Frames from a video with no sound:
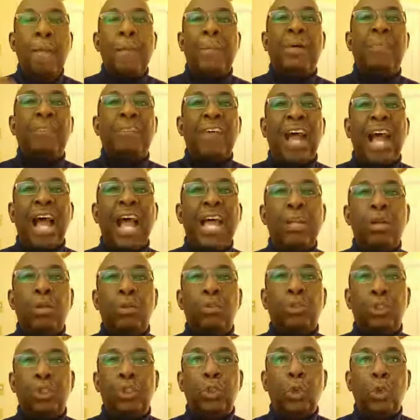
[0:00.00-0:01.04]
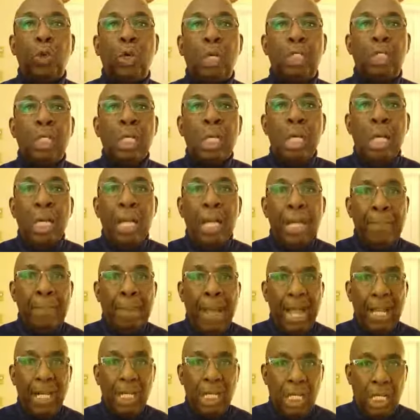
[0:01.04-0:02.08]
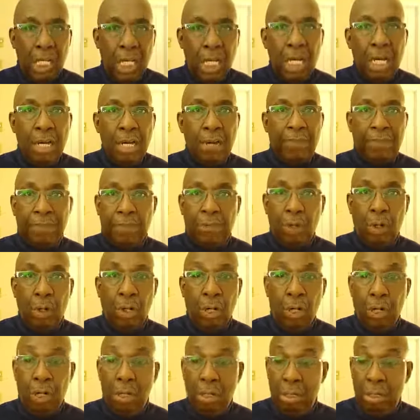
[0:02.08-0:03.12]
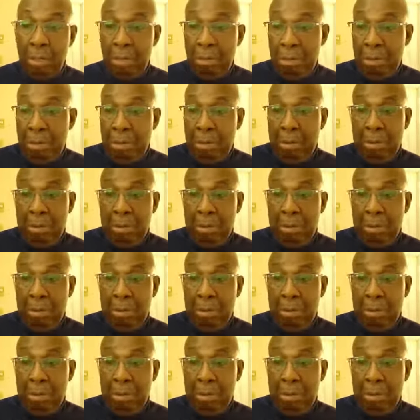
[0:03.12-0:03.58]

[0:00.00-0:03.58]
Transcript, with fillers: but if I don't short in my love for her,